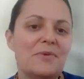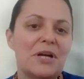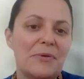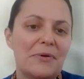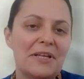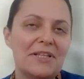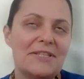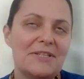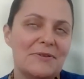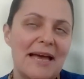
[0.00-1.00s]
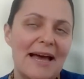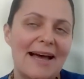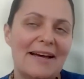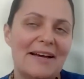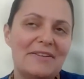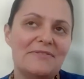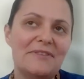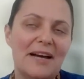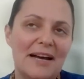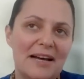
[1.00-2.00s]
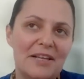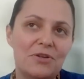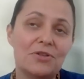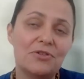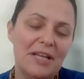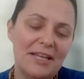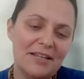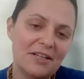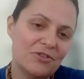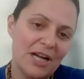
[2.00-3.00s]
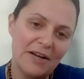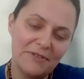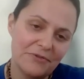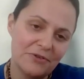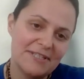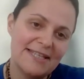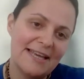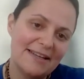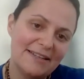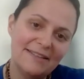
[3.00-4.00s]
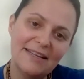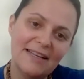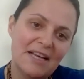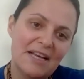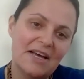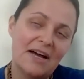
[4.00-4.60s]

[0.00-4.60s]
We're going to have Ukrainian crafts for sale.